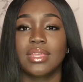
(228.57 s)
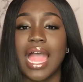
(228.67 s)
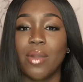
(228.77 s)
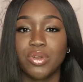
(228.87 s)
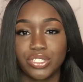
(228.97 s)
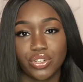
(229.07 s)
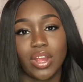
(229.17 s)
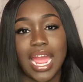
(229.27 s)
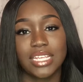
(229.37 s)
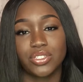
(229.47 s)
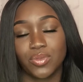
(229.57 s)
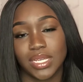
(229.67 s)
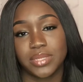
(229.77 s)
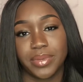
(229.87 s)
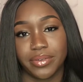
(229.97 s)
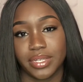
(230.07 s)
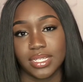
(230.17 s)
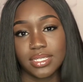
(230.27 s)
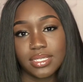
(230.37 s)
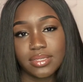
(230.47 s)
How was your high school
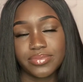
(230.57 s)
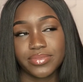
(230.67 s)
experience?